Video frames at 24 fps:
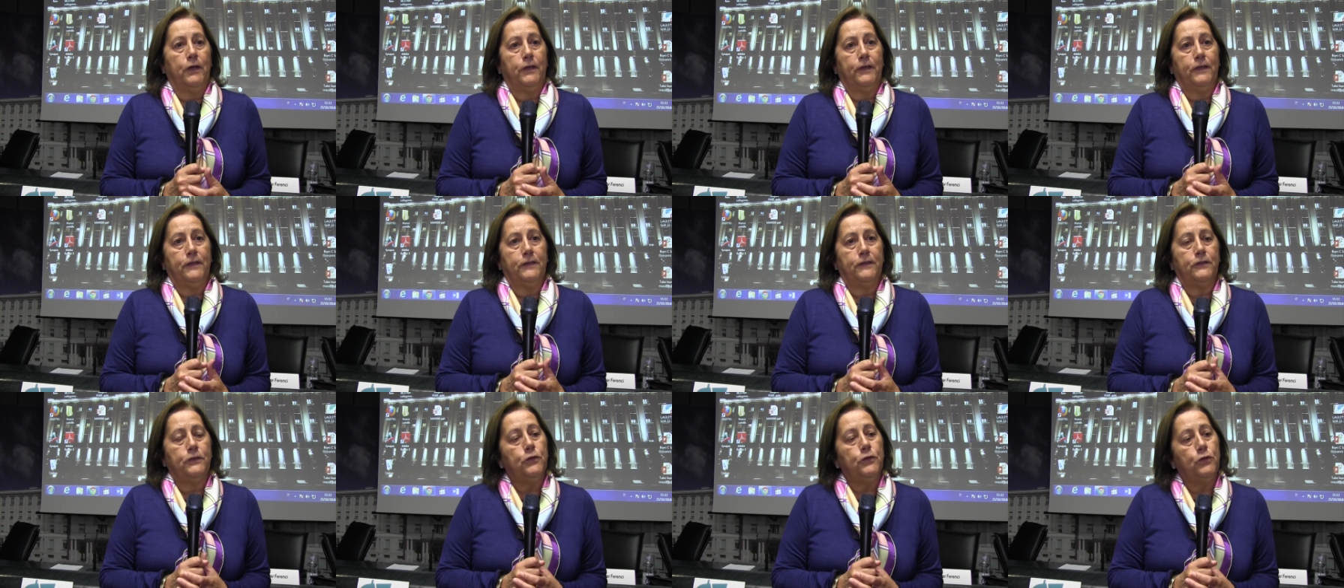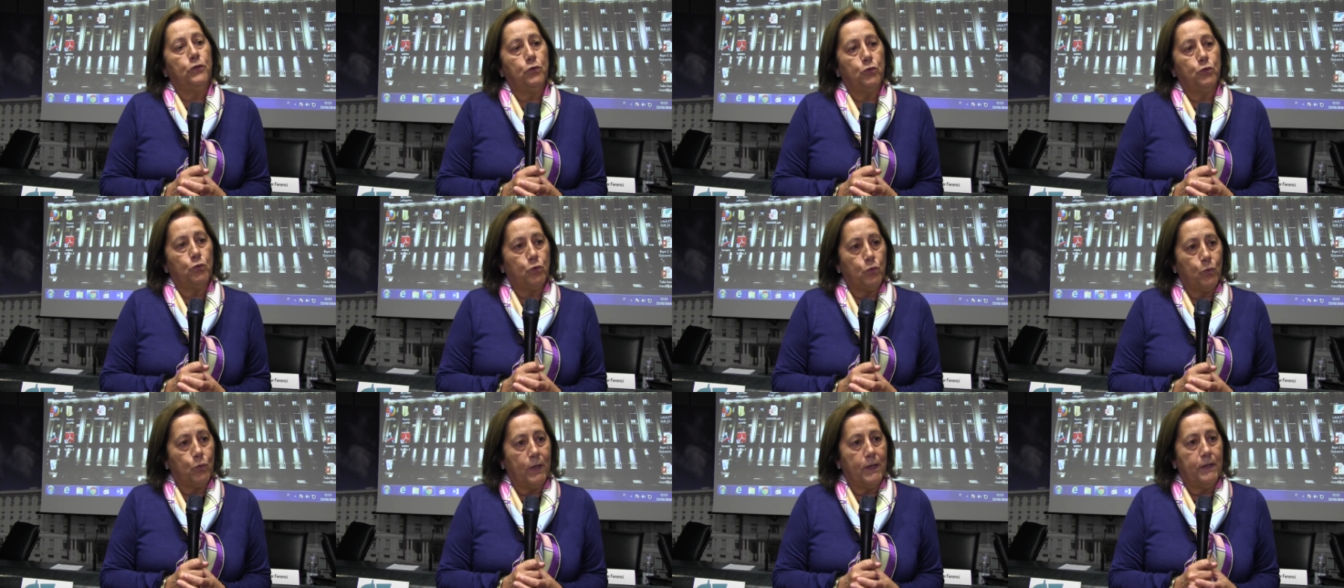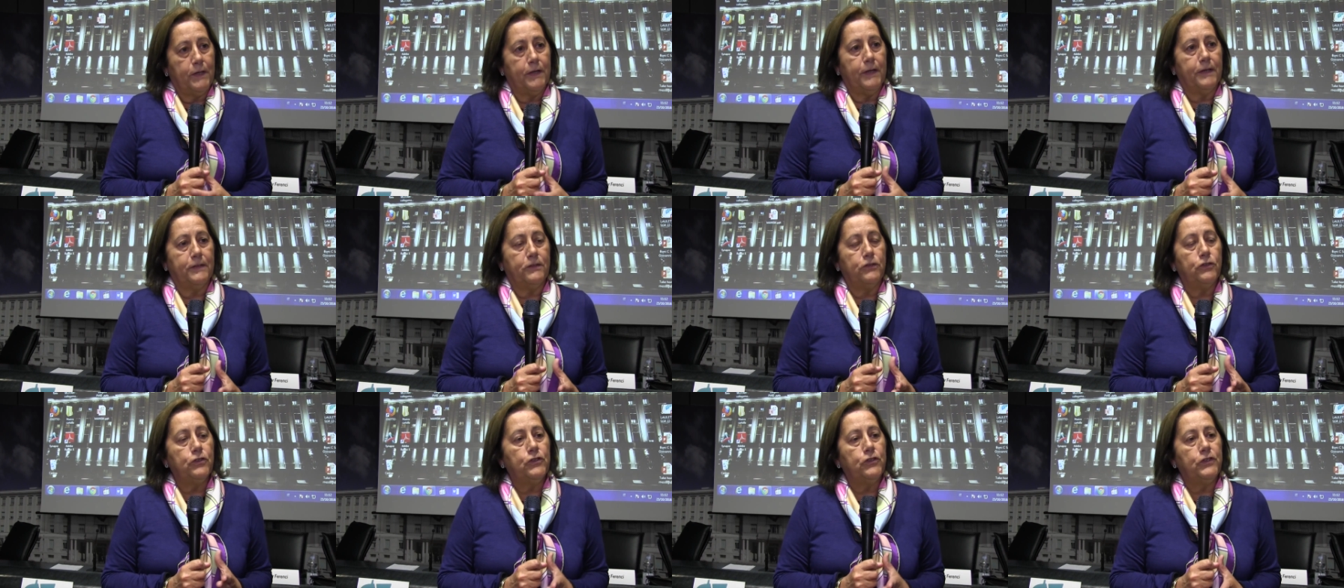is usually
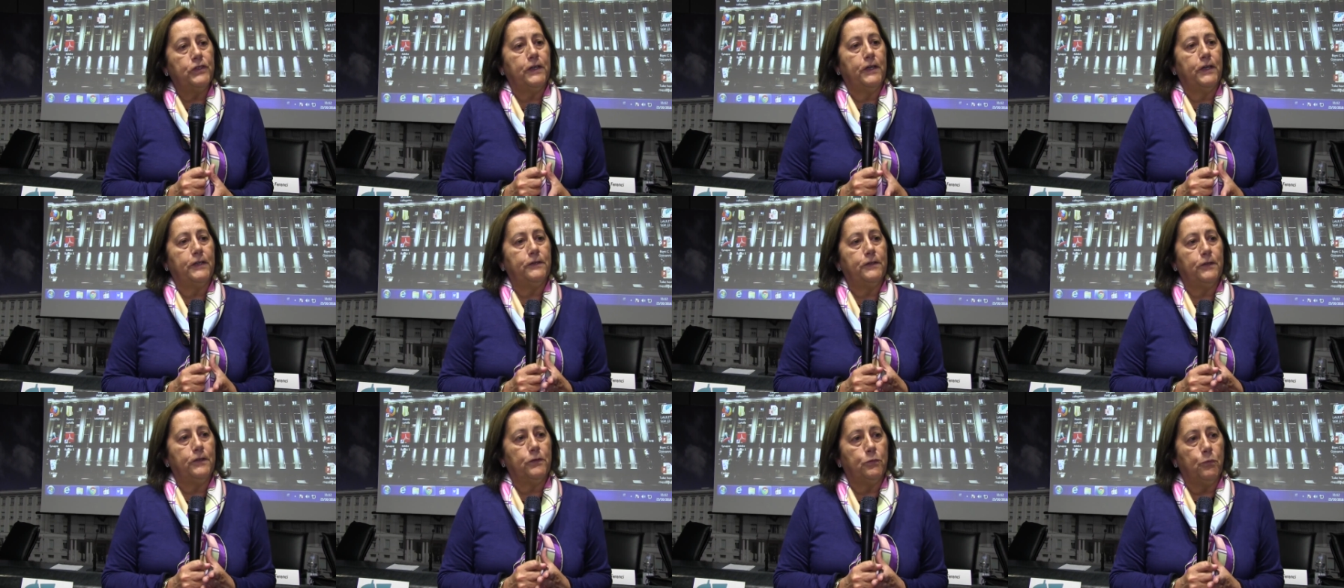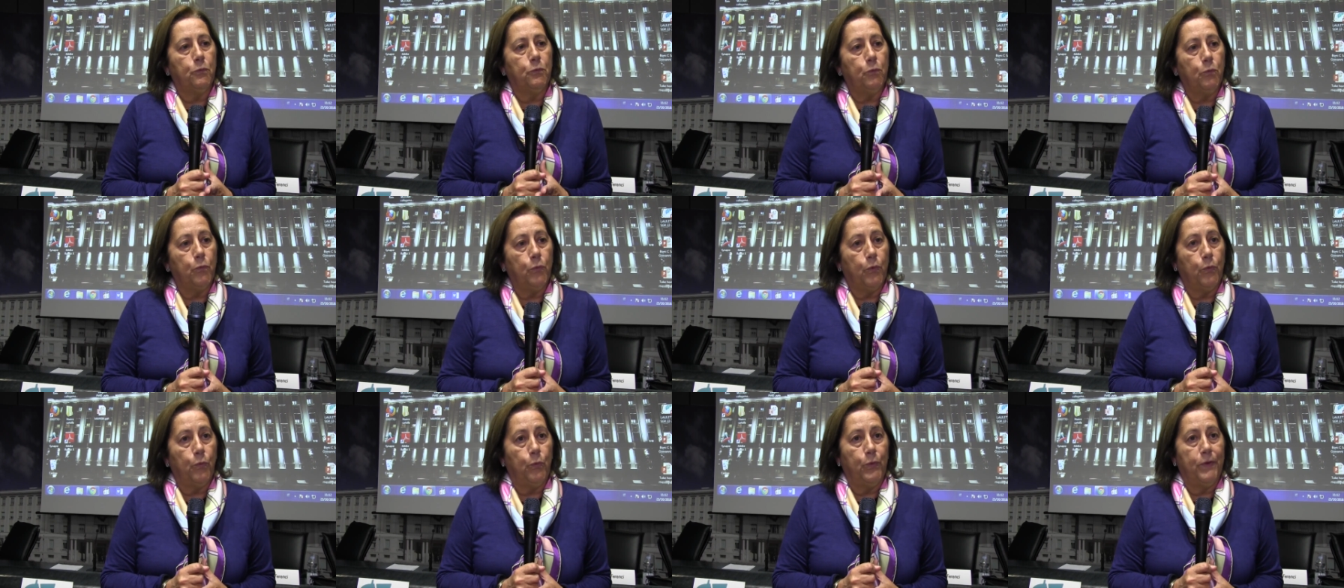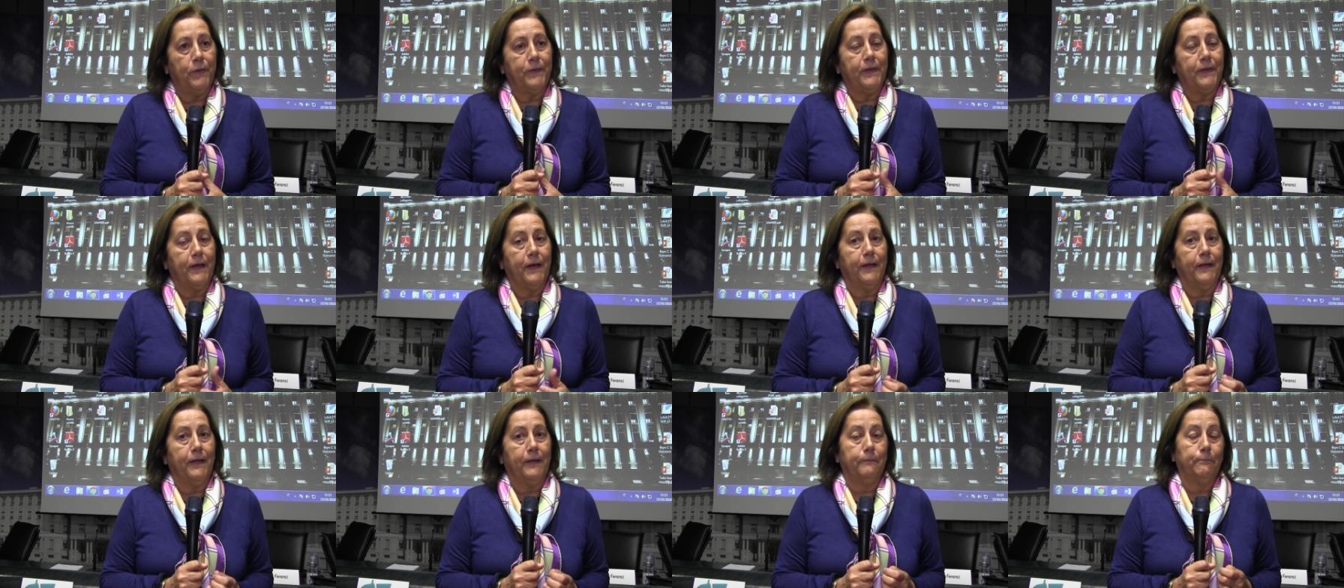associated with
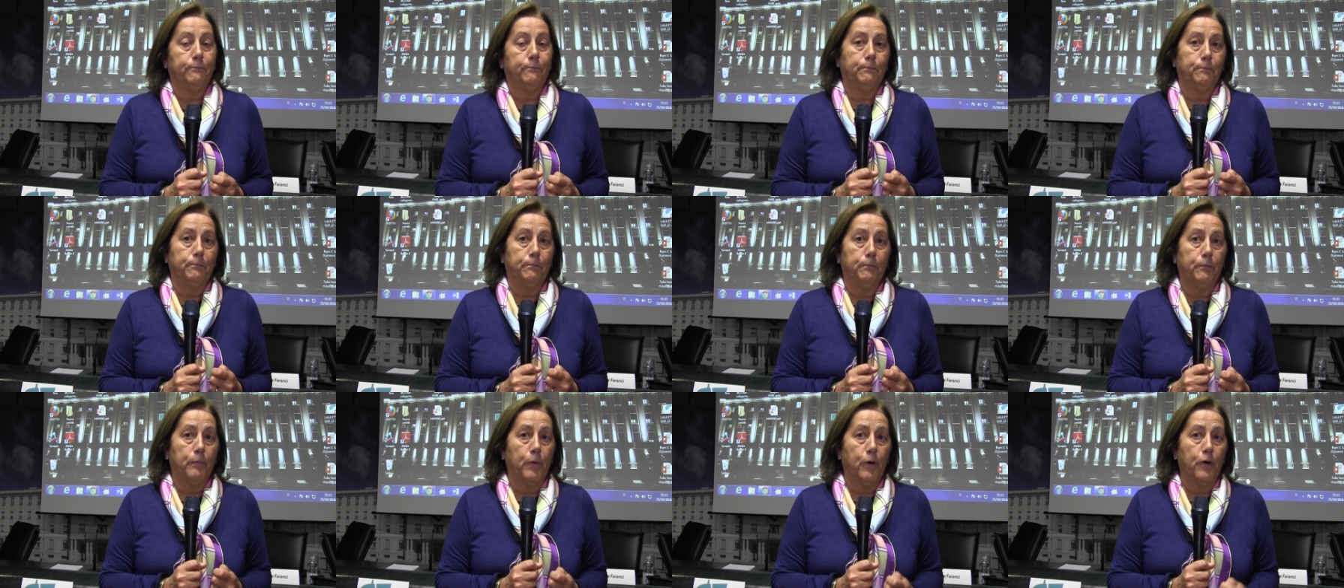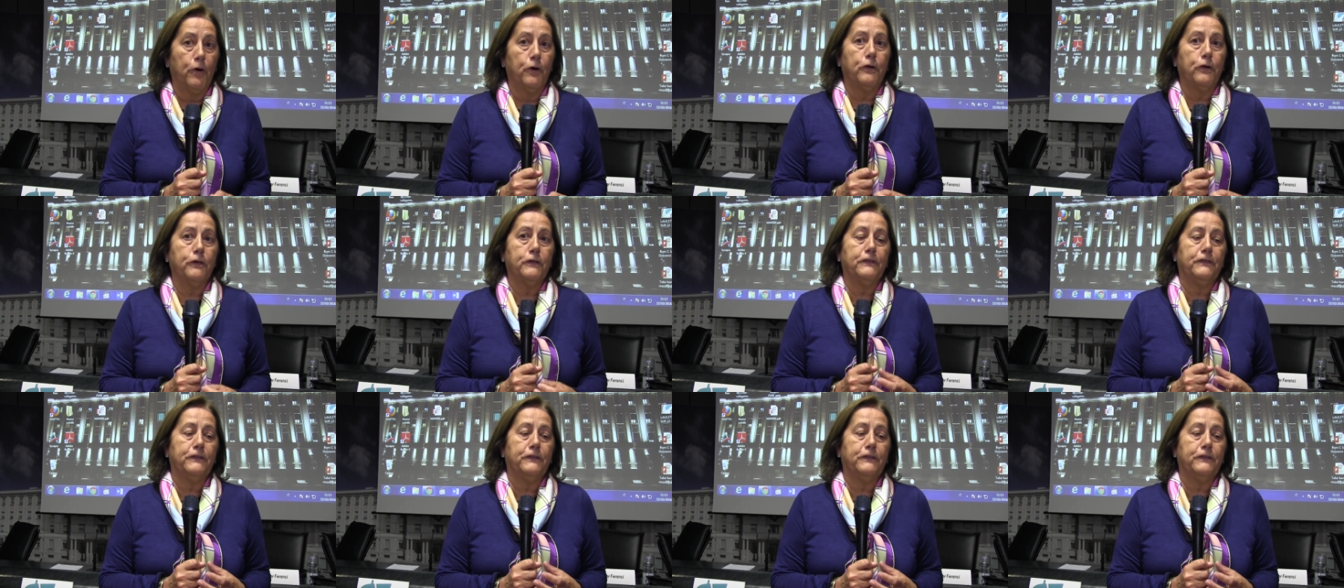more